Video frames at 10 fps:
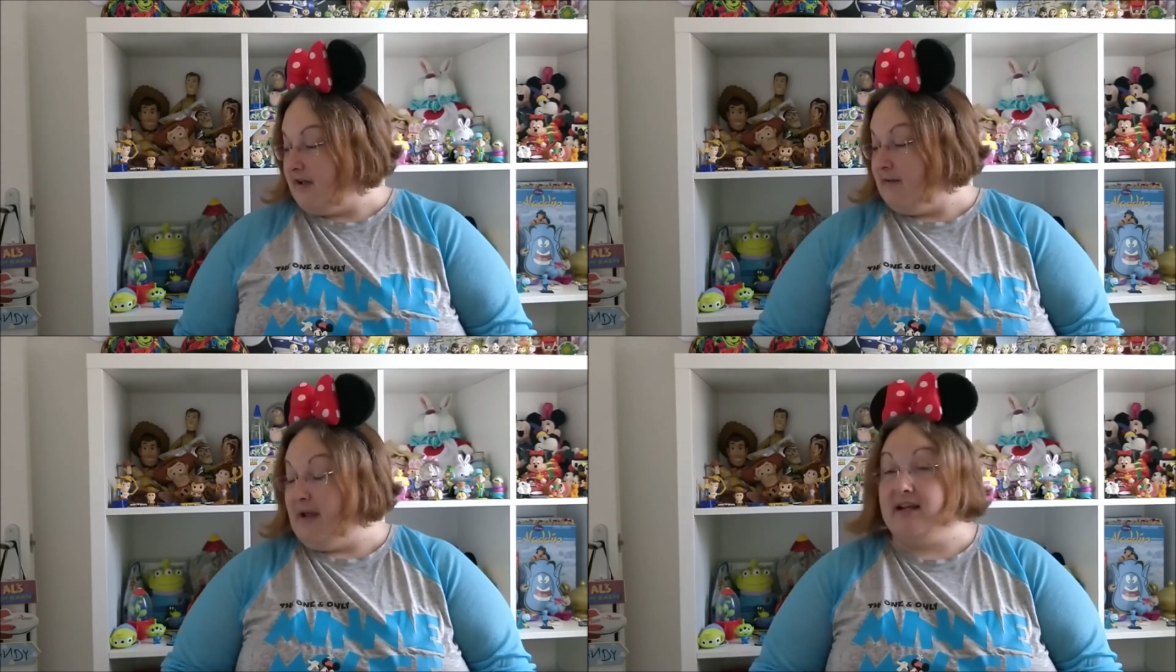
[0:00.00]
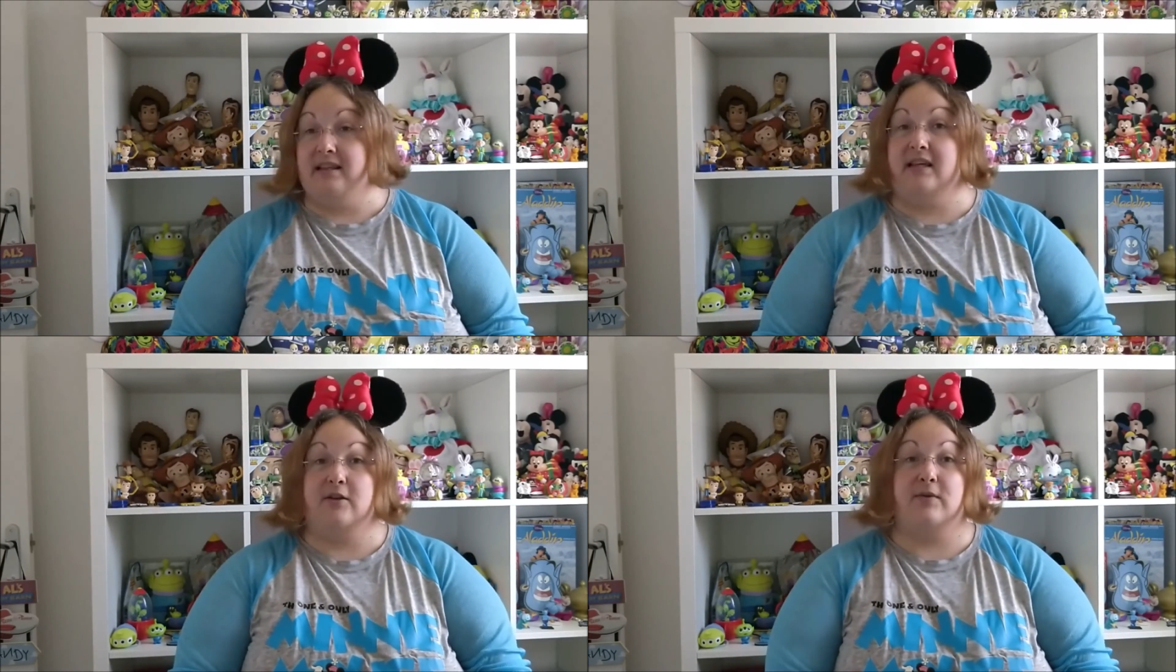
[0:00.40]

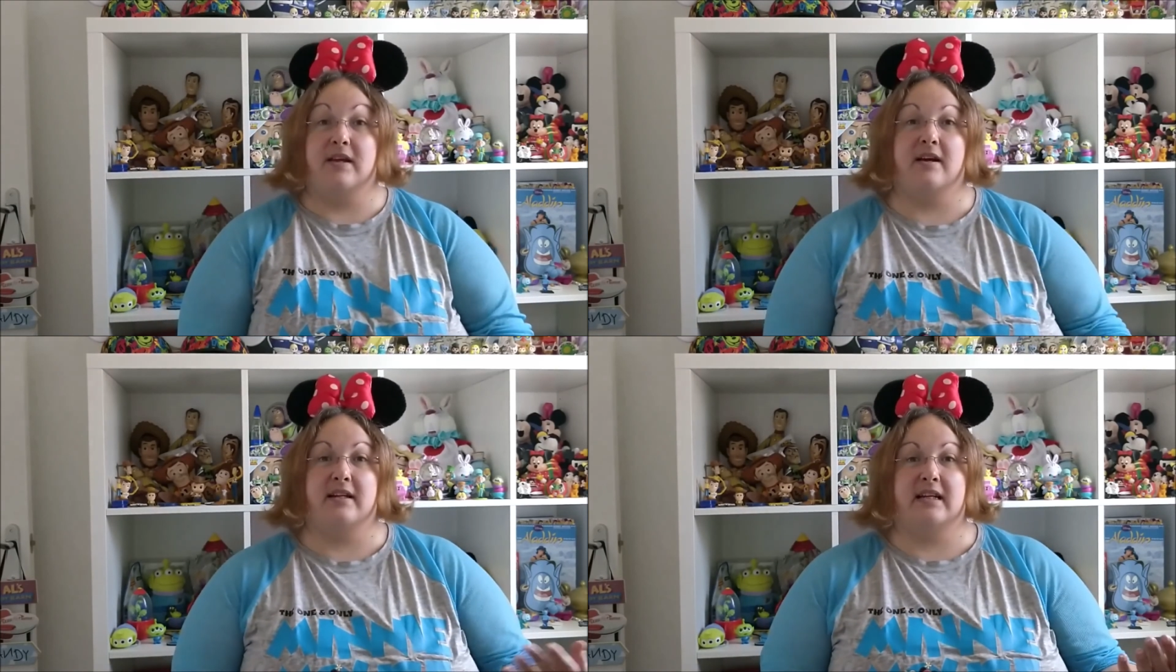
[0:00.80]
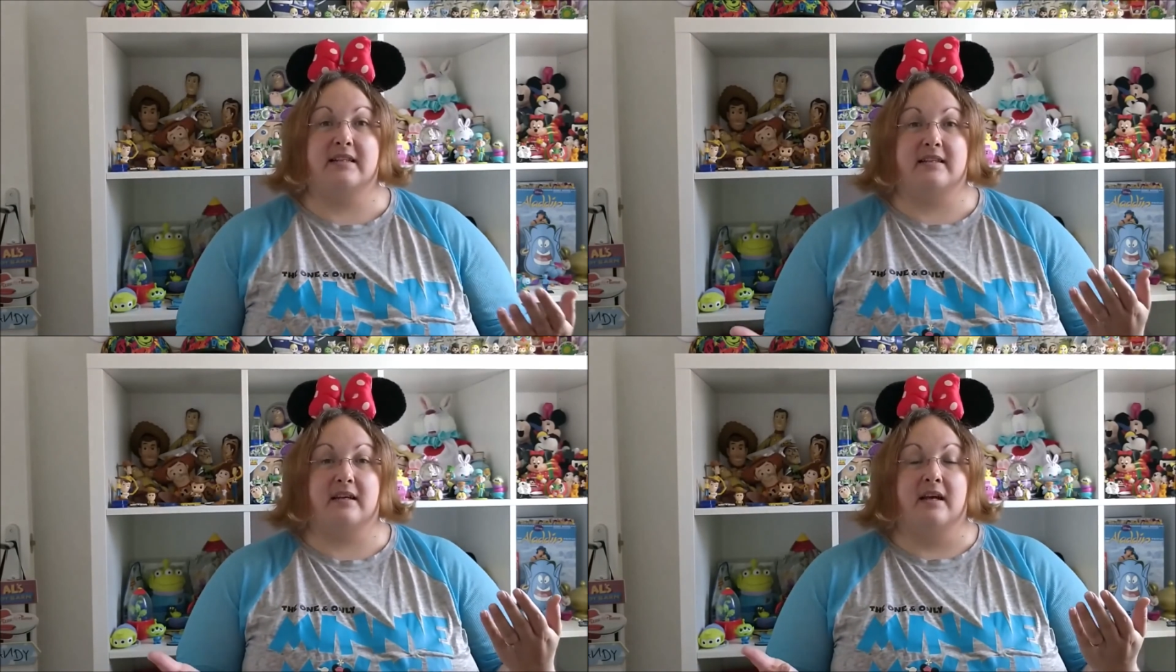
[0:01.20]
Anything you think I
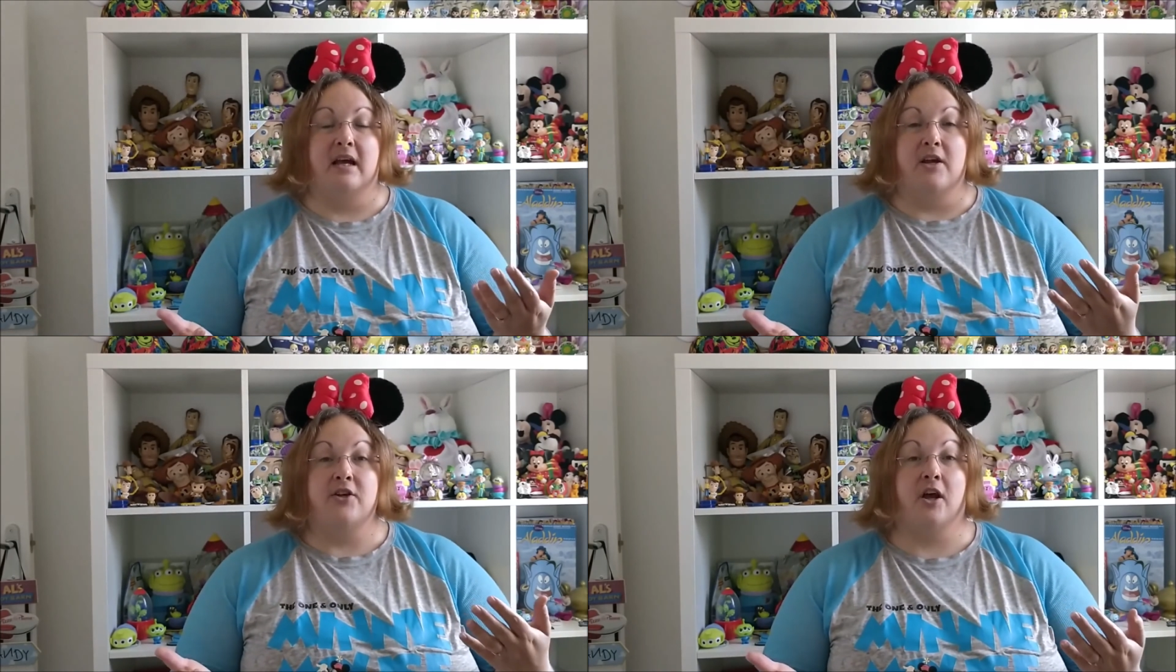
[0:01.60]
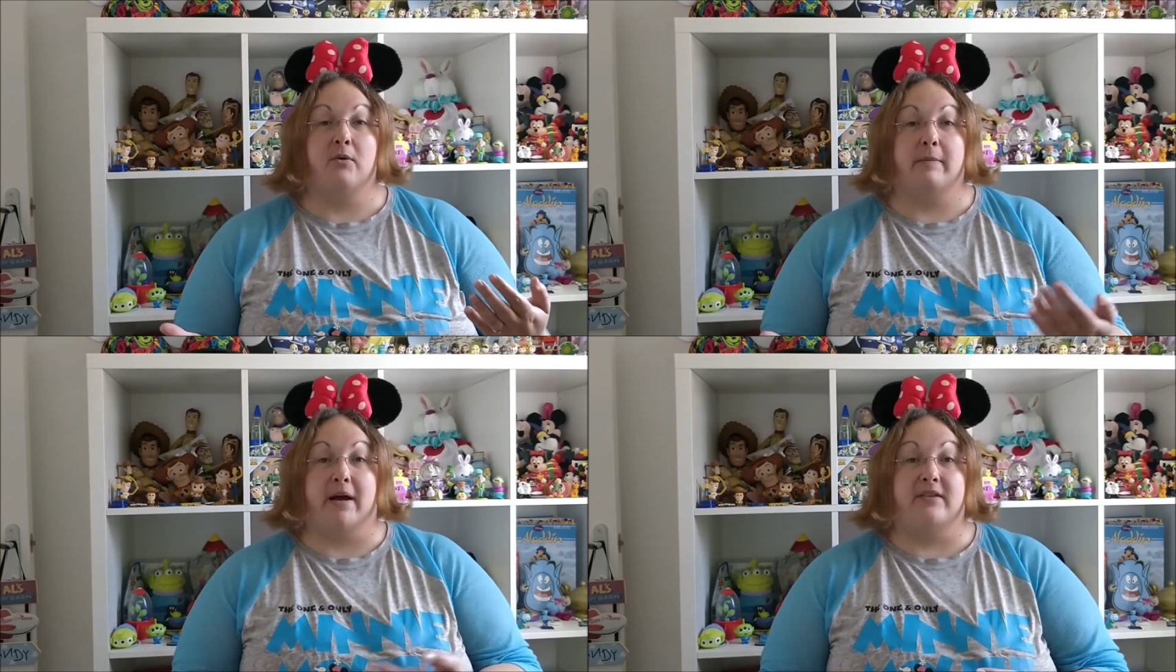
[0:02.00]
need to
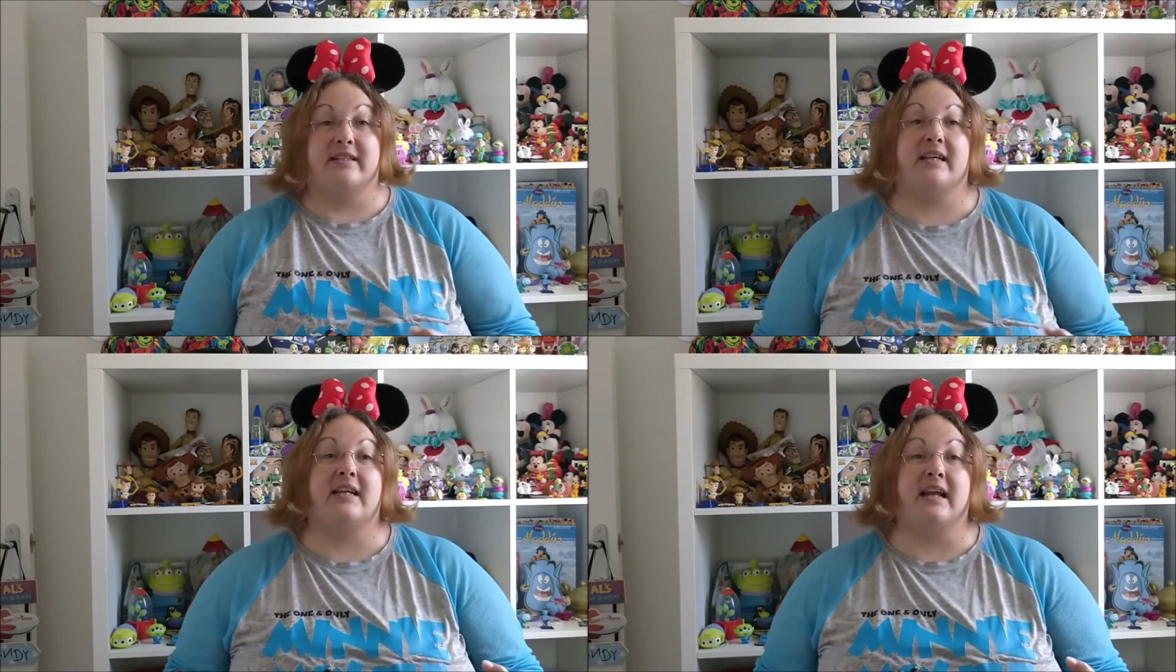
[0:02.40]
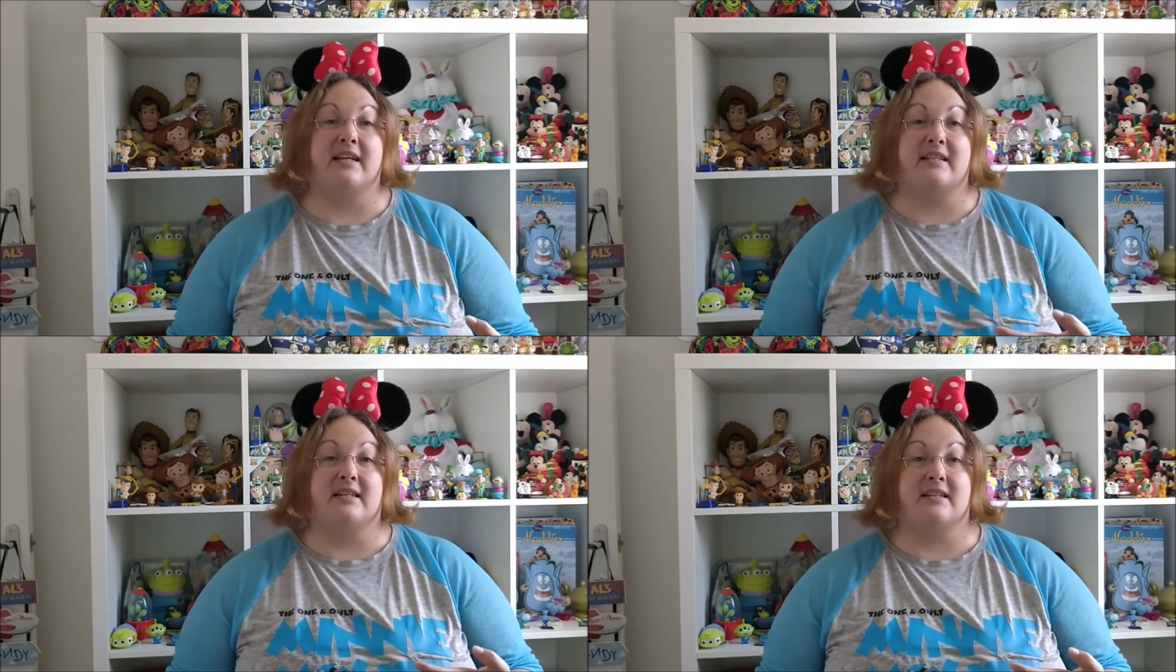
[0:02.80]
know about that's
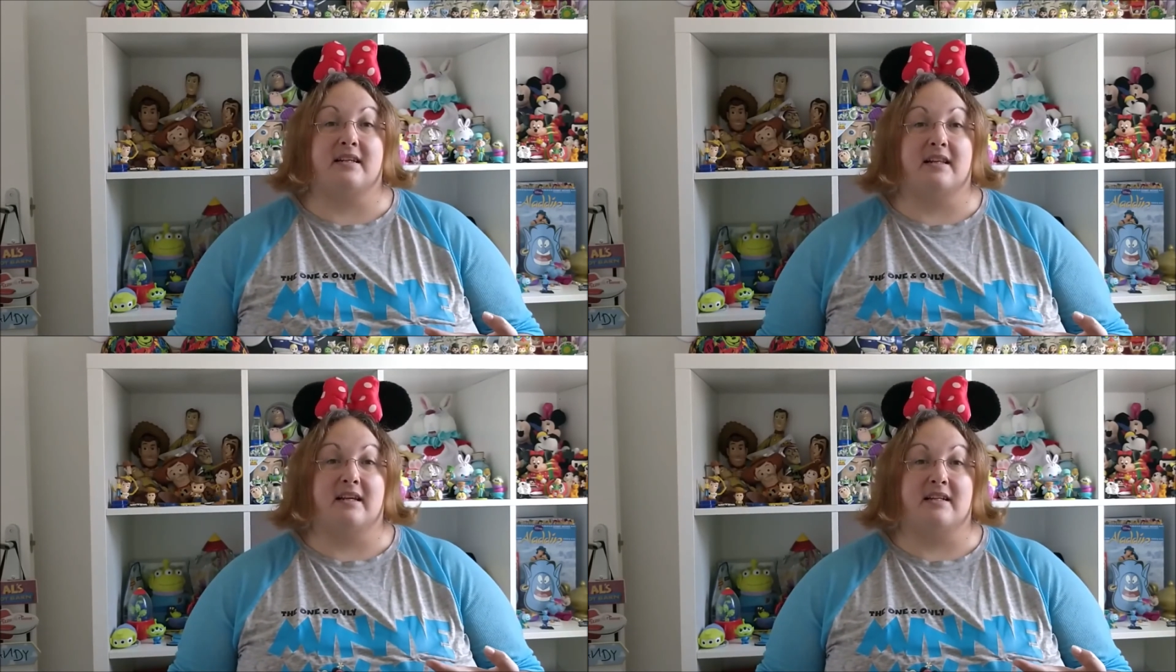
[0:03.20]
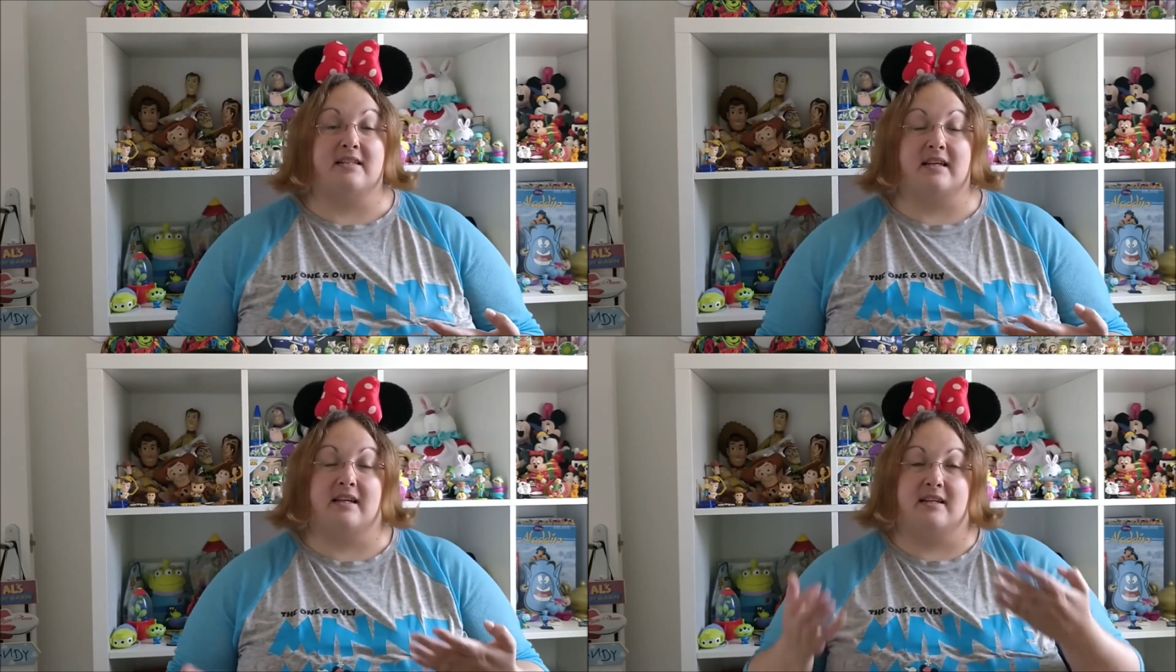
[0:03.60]
connected to these
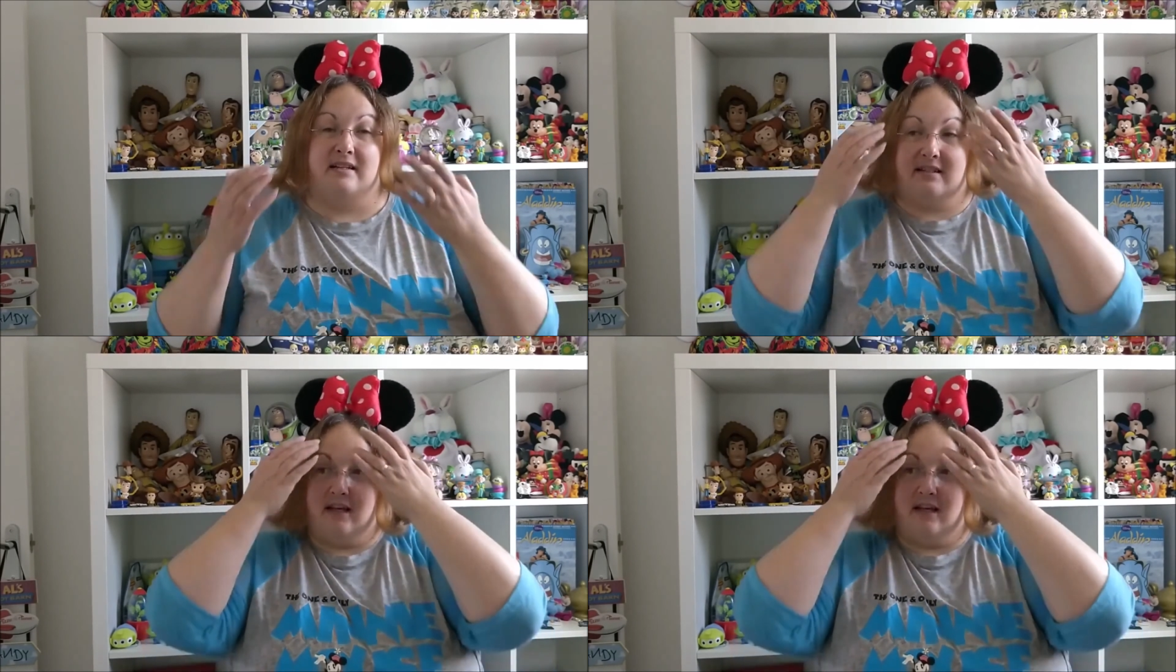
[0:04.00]
things?